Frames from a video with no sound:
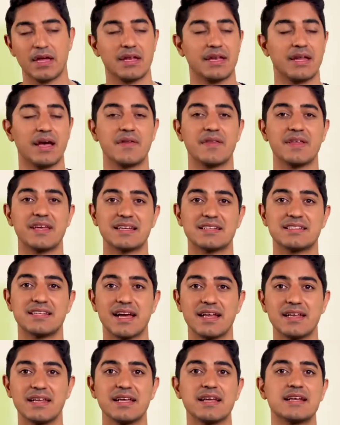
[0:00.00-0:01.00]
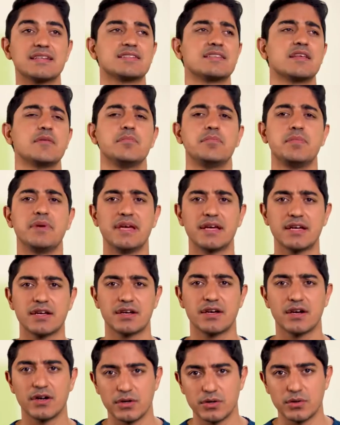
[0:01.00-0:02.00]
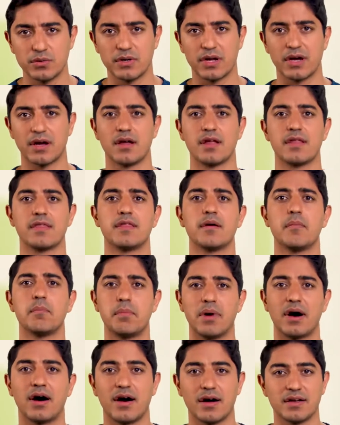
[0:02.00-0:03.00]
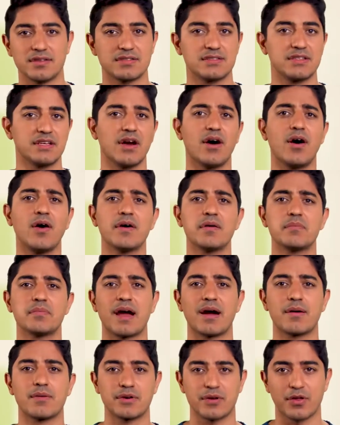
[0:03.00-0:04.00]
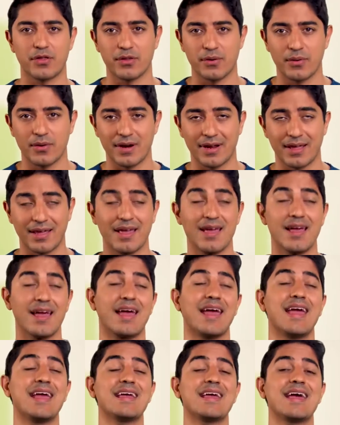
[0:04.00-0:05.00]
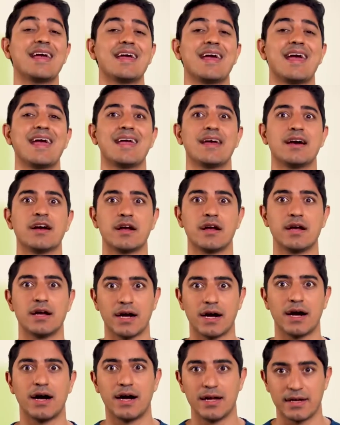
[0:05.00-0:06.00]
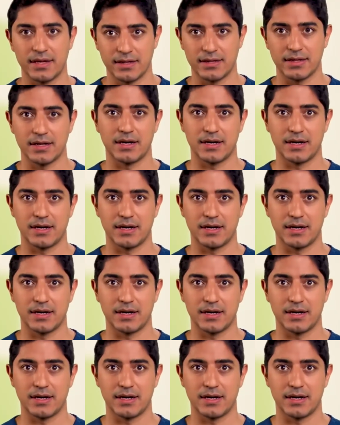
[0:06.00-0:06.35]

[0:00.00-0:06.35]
Now, the attending is the big kahuna, the boss, the all-empowered authority, aka a god in the